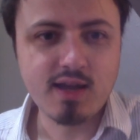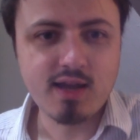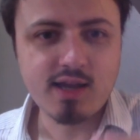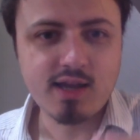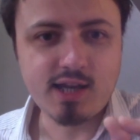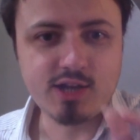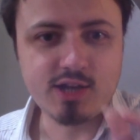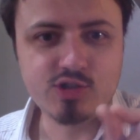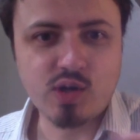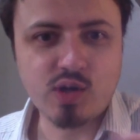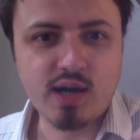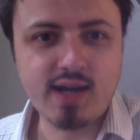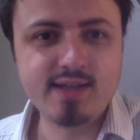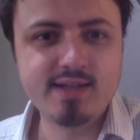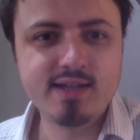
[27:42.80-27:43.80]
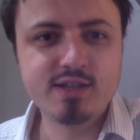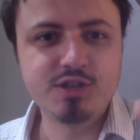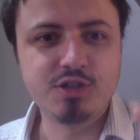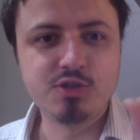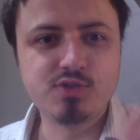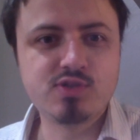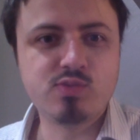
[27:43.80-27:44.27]
He tried to
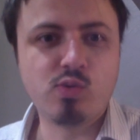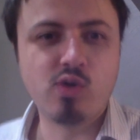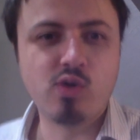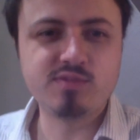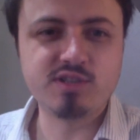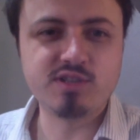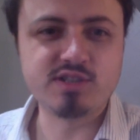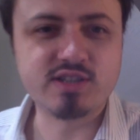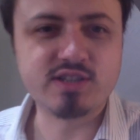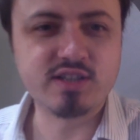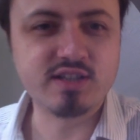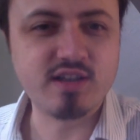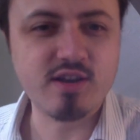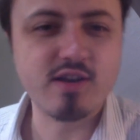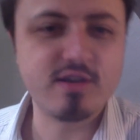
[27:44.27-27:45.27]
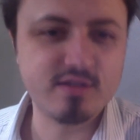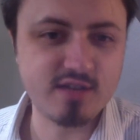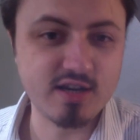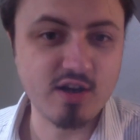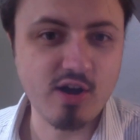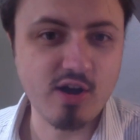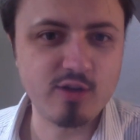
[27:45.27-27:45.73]
use swarms as a
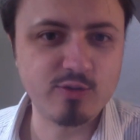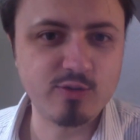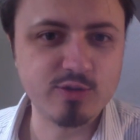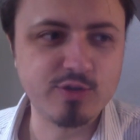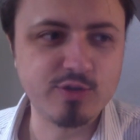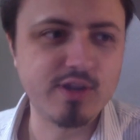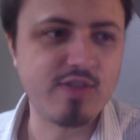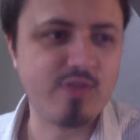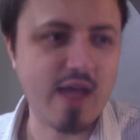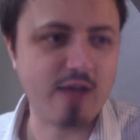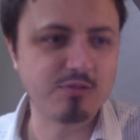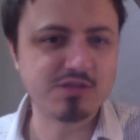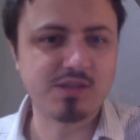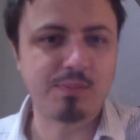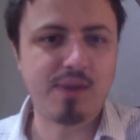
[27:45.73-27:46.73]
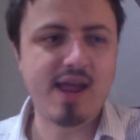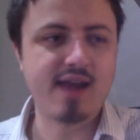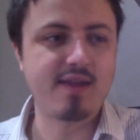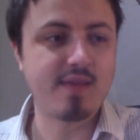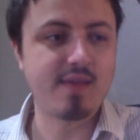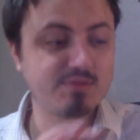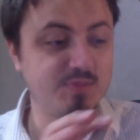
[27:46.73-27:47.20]
denial unit. That was the
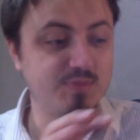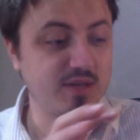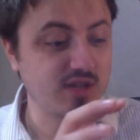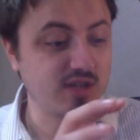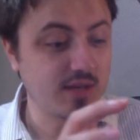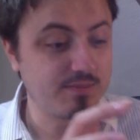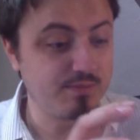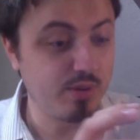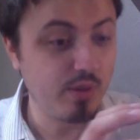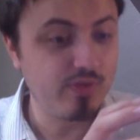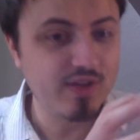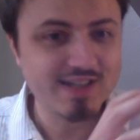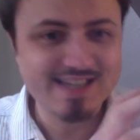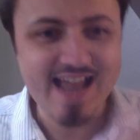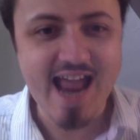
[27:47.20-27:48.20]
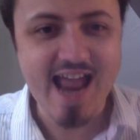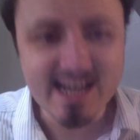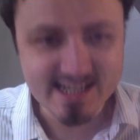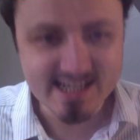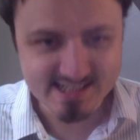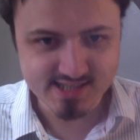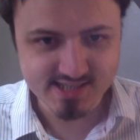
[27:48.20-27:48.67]
plan of that, because I'd put the
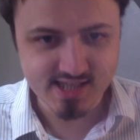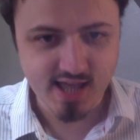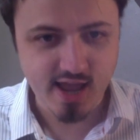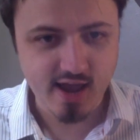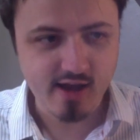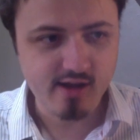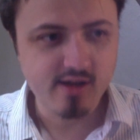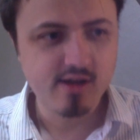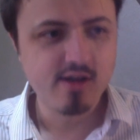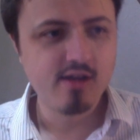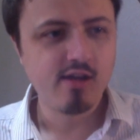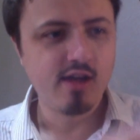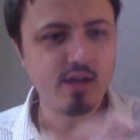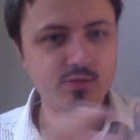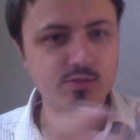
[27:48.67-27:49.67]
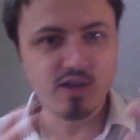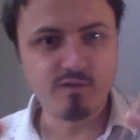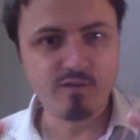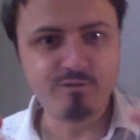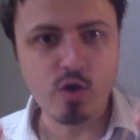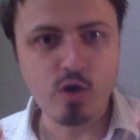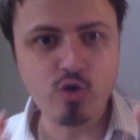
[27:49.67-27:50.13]
tank there. He was so
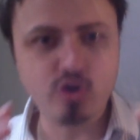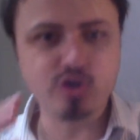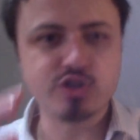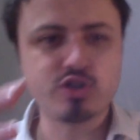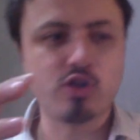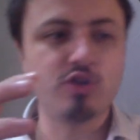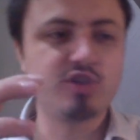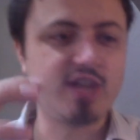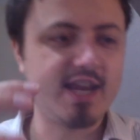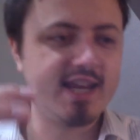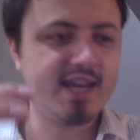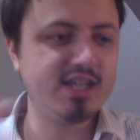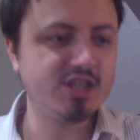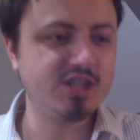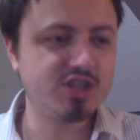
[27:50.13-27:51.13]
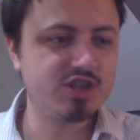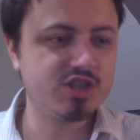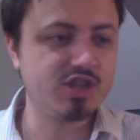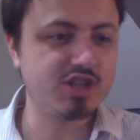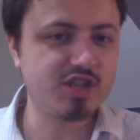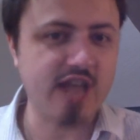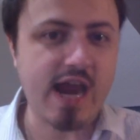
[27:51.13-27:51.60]
focused on taking the
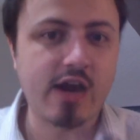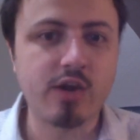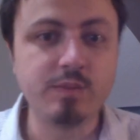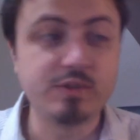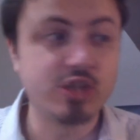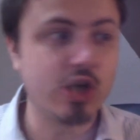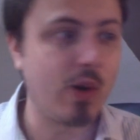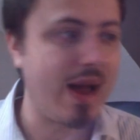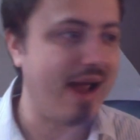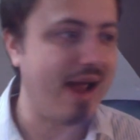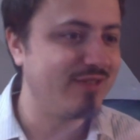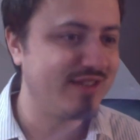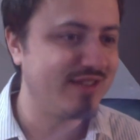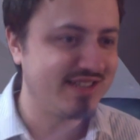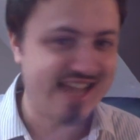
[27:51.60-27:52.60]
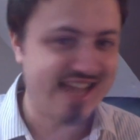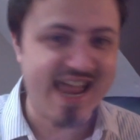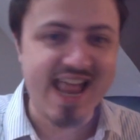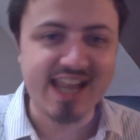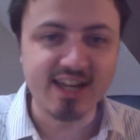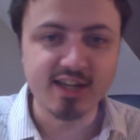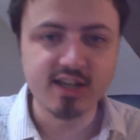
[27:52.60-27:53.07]
Scarabs to go after the
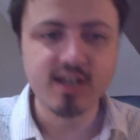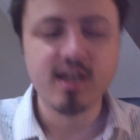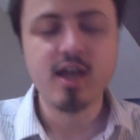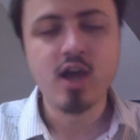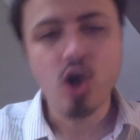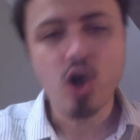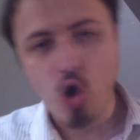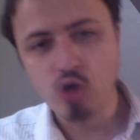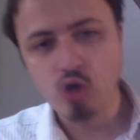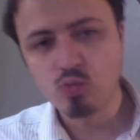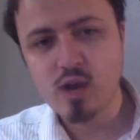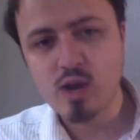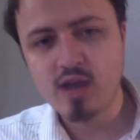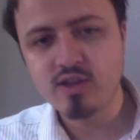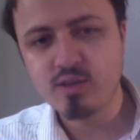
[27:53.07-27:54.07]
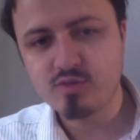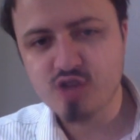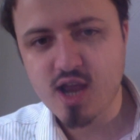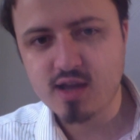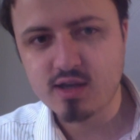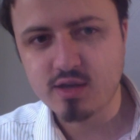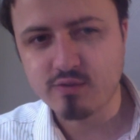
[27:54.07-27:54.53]
tank on where the
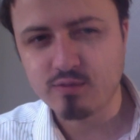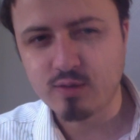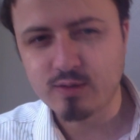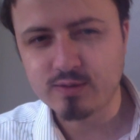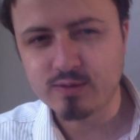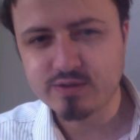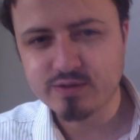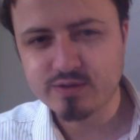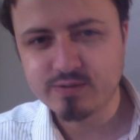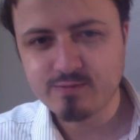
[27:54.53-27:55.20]
objective was,